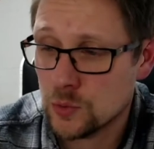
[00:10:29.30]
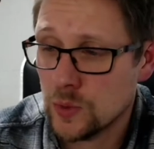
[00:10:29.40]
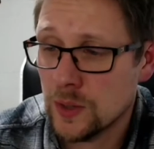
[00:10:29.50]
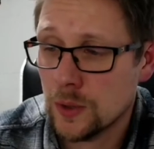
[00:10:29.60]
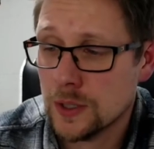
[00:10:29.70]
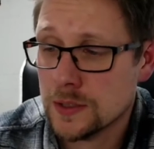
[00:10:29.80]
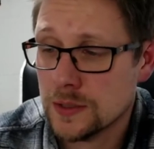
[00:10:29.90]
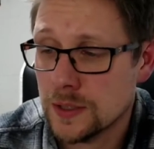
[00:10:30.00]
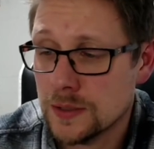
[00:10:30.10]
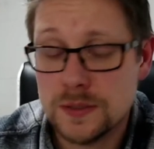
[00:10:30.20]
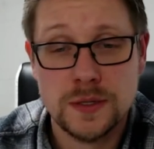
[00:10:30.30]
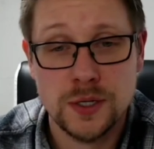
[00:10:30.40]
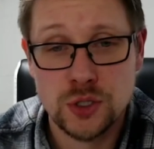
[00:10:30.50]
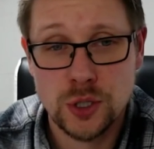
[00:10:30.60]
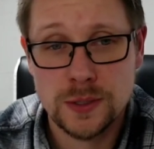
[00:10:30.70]
way worse than
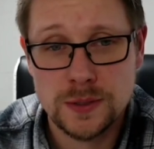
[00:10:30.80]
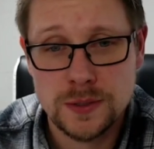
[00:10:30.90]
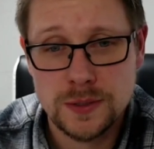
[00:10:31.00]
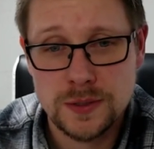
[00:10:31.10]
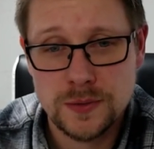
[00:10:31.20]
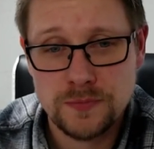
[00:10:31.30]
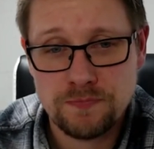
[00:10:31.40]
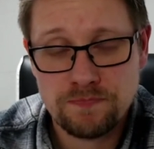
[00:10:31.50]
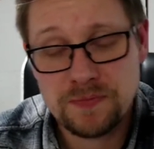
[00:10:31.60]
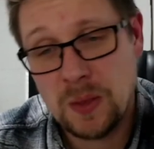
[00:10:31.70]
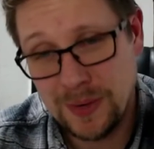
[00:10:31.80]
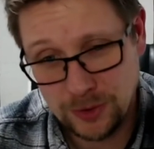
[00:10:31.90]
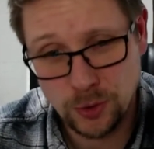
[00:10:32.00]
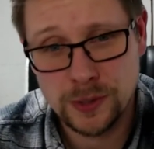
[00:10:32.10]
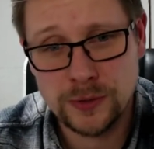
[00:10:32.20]
it should. My
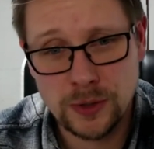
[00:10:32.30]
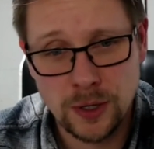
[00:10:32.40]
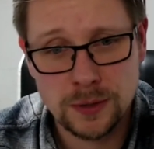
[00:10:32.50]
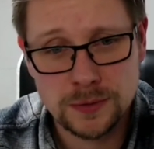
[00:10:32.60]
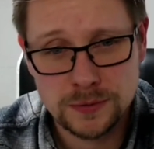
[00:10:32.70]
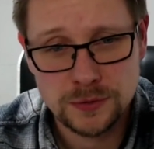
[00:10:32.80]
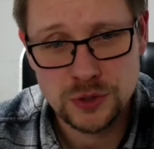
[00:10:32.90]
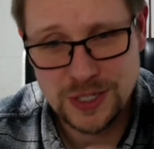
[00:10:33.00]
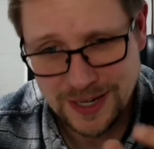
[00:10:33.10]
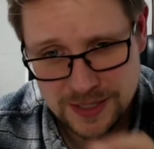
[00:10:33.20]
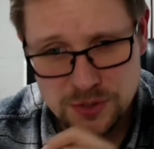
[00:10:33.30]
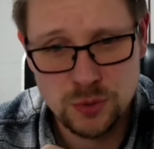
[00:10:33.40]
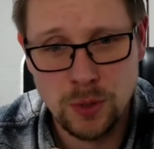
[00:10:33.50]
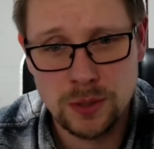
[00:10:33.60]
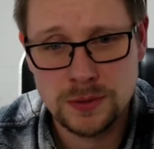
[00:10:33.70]
dog is a girl. She has no
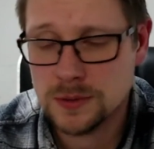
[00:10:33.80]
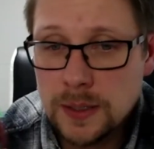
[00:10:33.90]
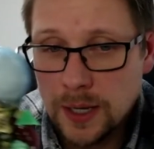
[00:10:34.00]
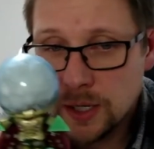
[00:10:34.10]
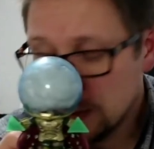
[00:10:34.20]
balls. Anyway,